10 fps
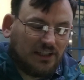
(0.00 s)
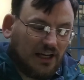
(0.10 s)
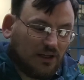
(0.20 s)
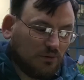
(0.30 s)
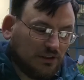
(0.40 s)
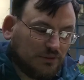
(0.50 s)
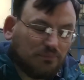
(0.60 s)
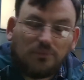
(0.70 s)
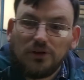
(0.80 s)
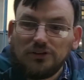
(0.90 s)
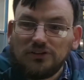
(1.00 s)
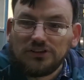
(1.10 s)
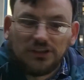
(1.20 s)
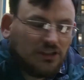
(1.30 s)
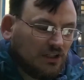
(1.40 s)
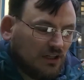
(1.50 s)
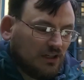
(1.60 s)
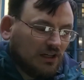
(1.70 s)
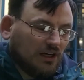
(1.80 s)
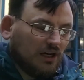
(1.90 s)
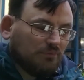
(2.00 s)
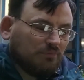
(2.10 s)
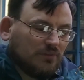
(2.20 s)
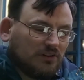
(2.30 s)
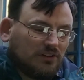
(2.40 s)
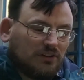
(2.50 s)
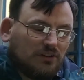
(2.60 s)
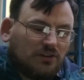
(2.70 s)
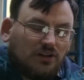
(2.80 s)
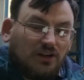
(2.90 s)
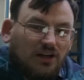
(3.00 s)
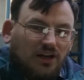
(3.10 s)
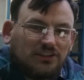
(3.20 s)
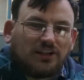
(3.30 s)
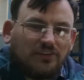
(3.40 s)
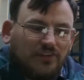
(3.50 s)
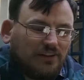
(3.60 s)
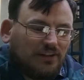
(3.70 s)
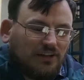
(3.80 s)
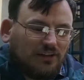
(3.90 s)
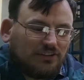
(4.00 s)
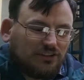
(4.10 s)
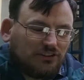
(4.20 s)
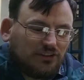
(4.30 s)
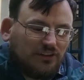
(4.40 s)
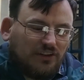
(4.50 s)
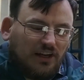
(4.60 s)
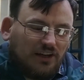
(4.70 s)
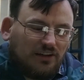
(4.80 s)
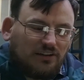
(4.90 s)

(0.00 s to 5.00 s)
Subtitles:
language models. So I think the artistry in that